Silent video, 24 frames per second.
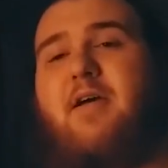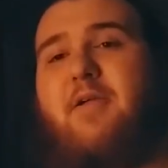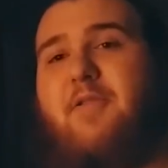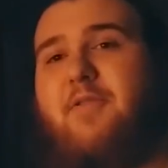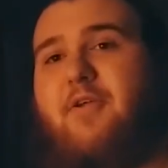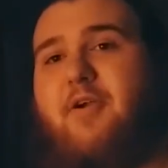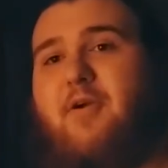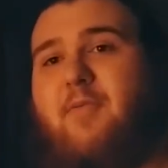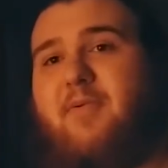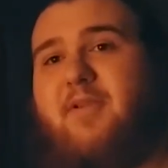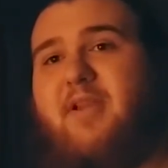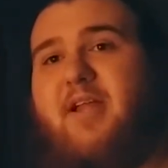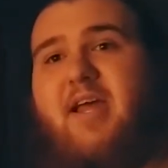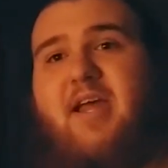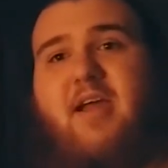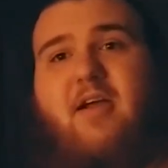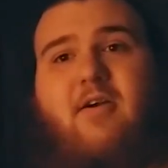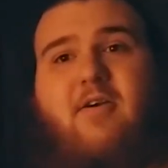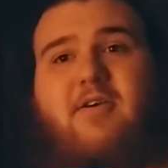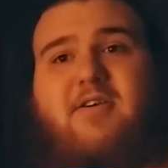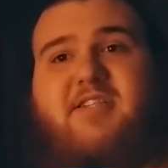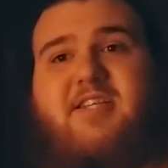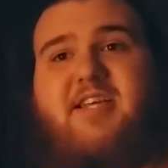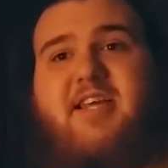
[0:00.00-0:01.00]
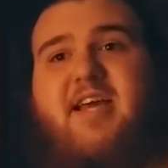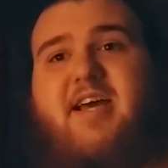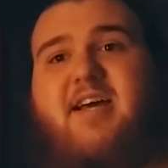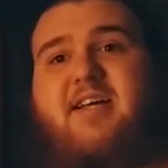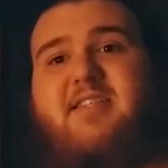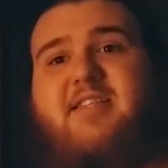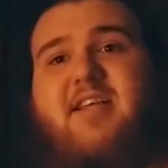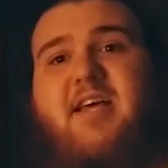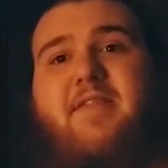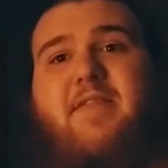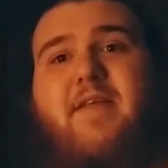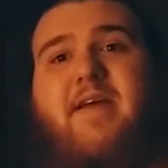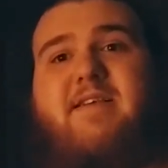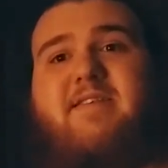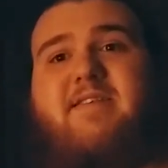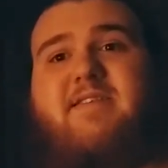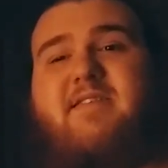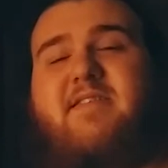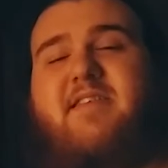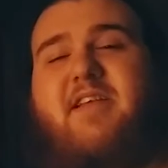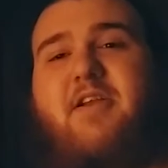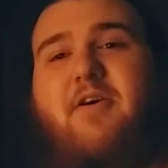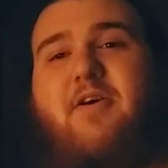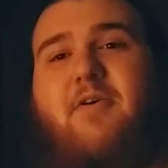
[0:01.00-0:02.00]
They're playing RTS, and
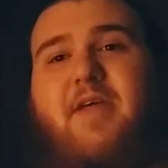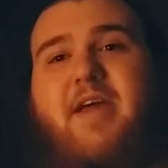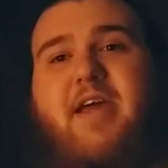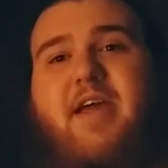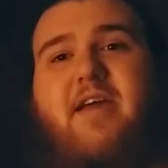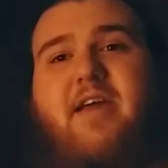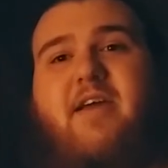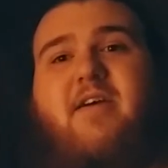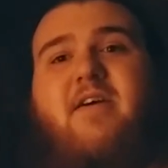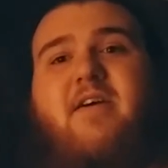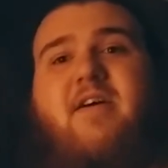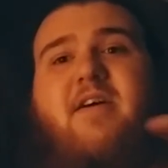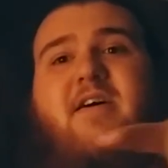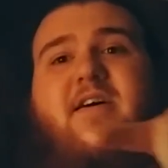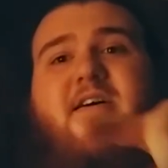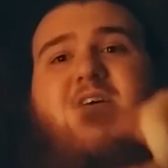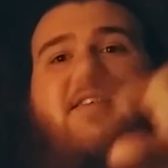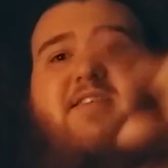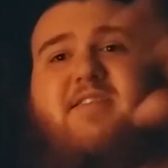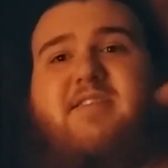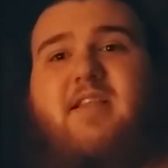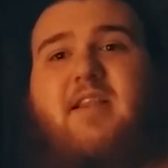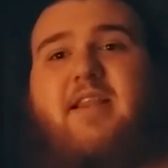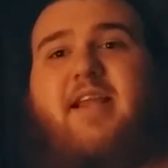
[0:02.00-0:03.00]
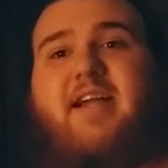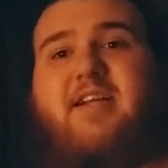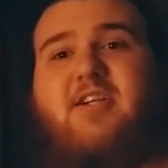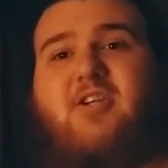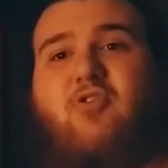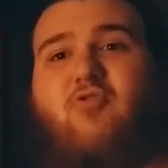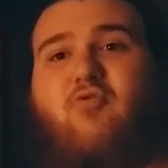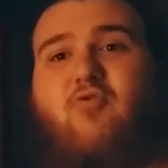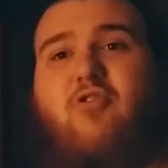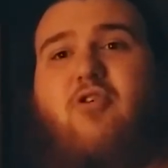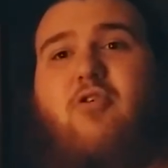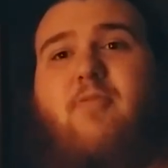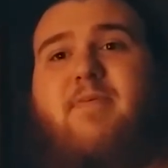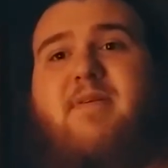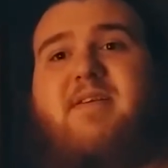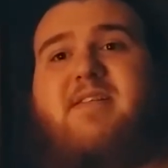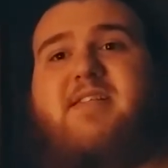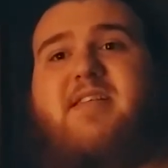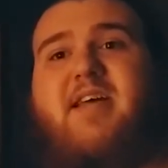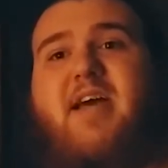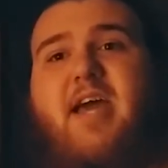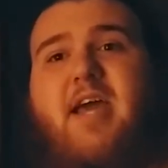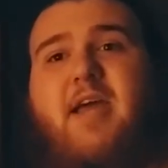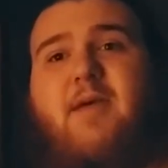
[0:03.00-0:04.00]
they select a group and
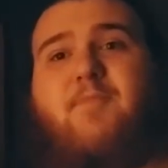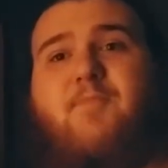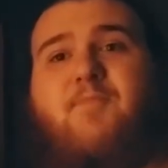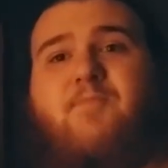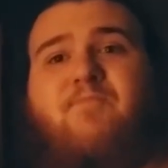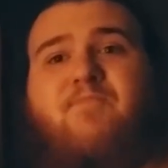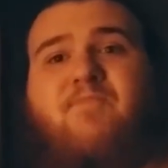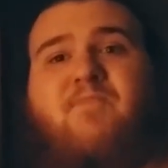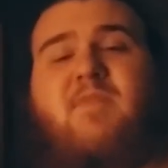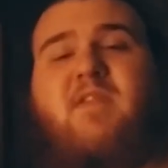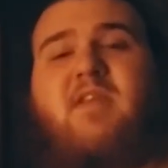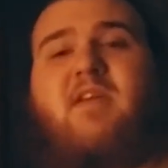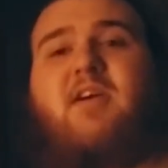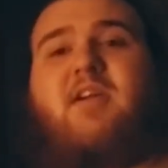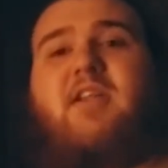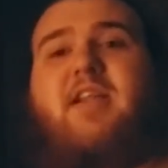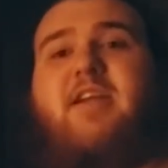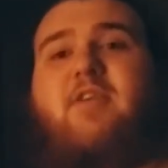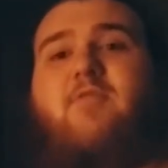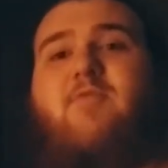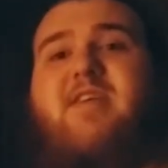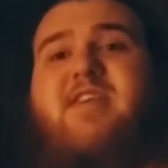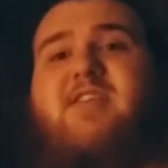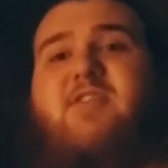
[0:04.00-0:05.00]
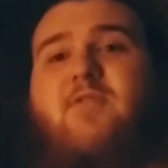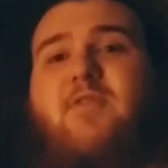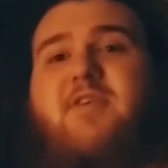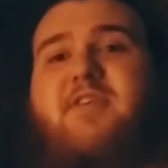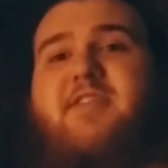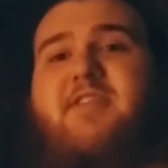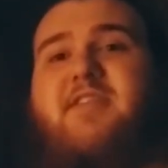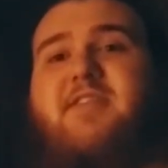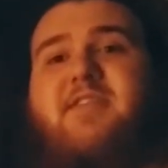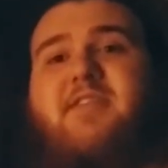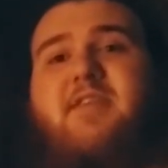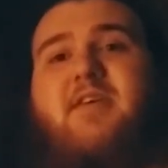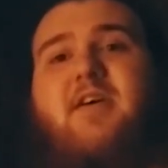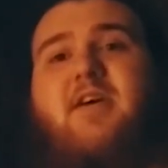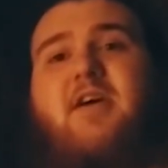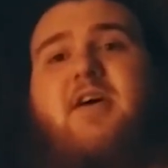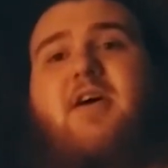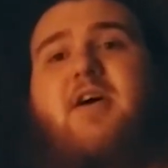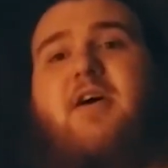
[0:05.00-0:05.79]
say, collect resources.